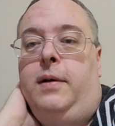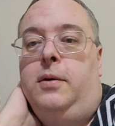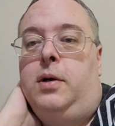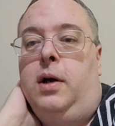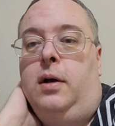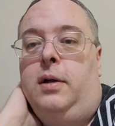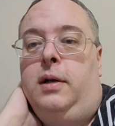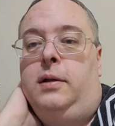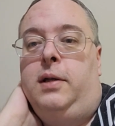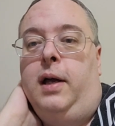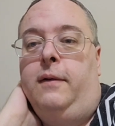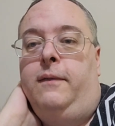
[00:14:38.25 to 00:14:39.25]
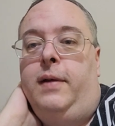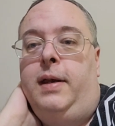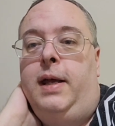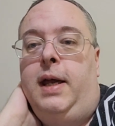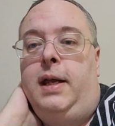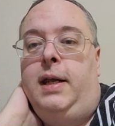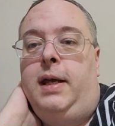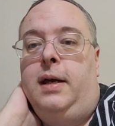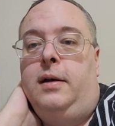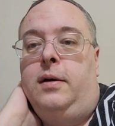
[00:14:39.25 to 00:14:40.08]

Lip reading: you call yourself an idiot,